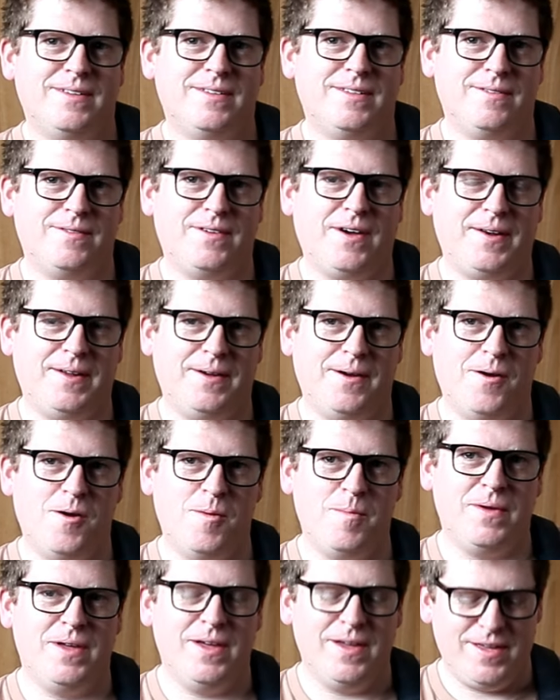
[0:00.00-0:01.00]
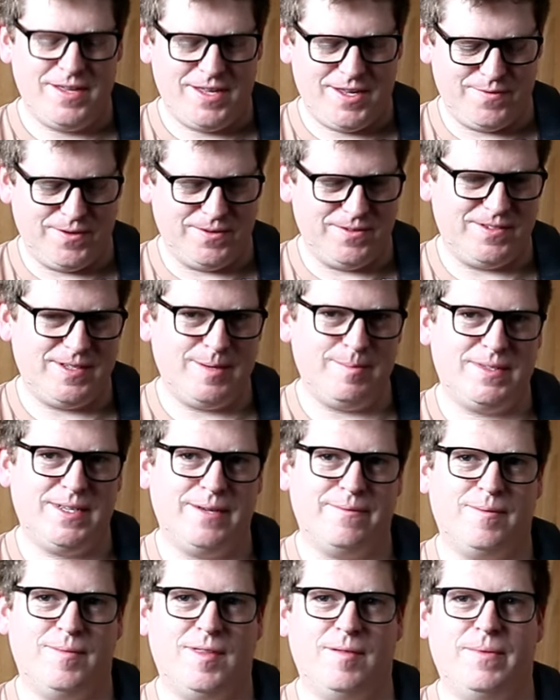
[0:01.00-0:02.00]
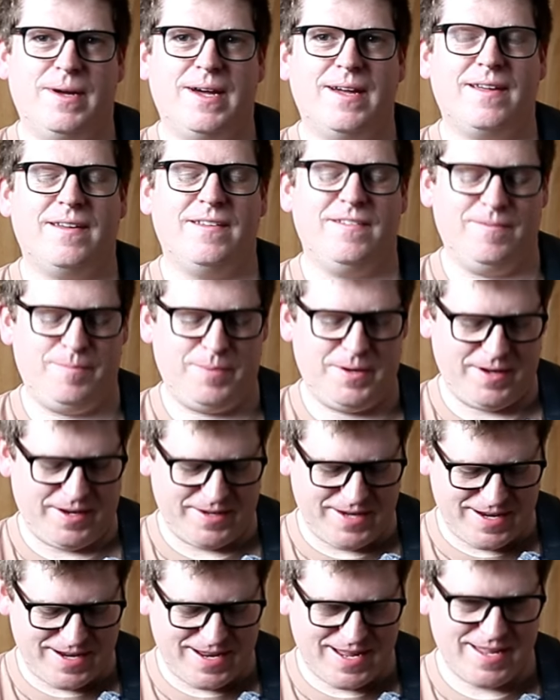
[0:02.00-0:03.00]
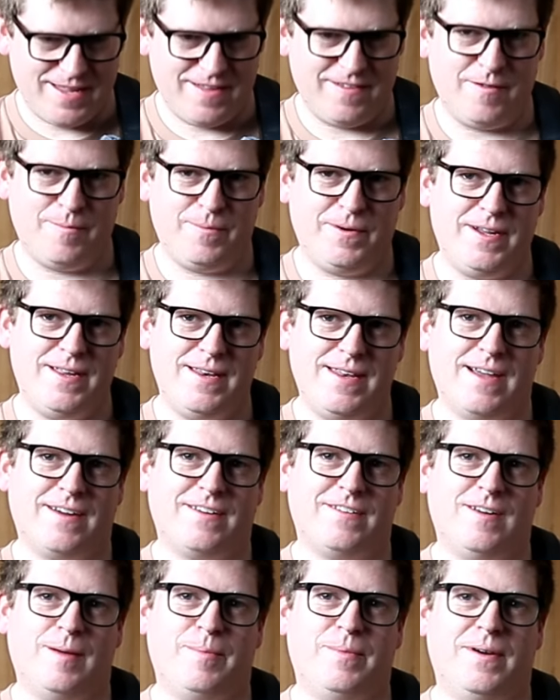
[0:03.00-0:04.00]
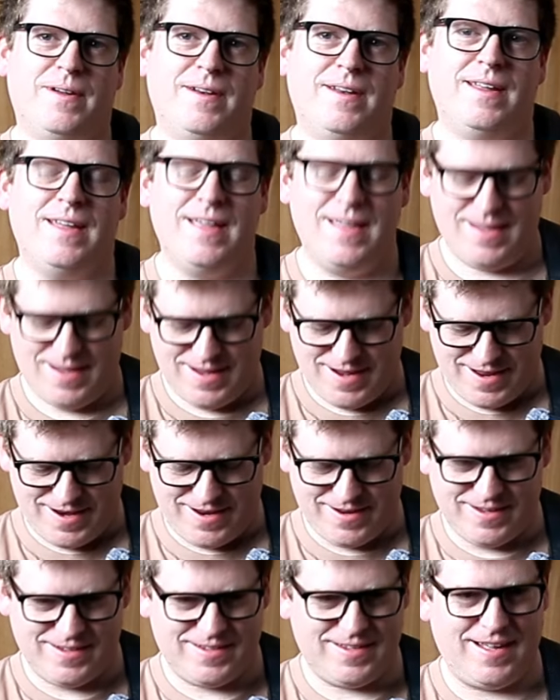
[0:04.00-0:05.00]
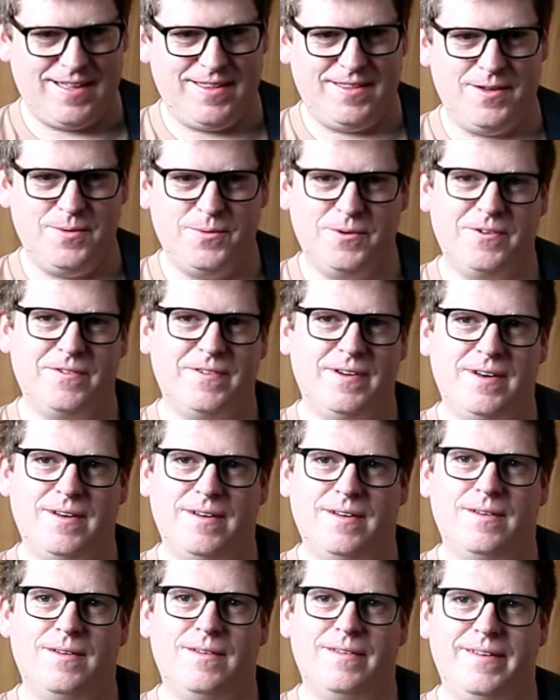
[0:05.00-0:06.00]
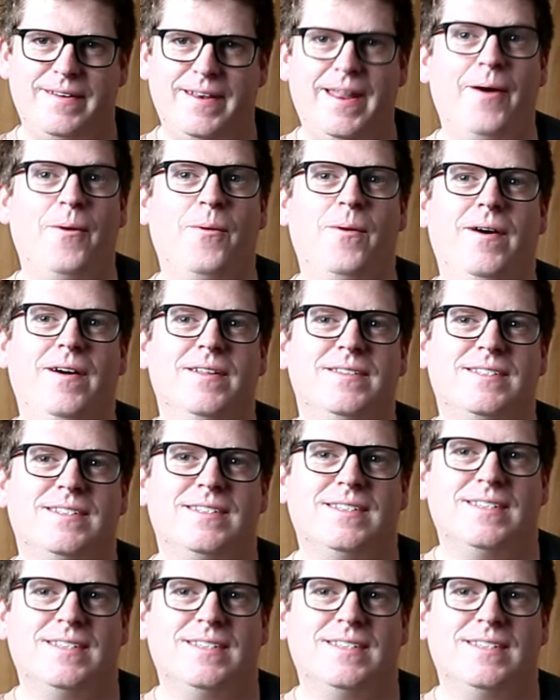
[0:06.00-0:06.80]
You've got it home, you've unzipped it from the bag, you've put it on your knee, you put your neck strap on, and now you're sat there wondering, now what?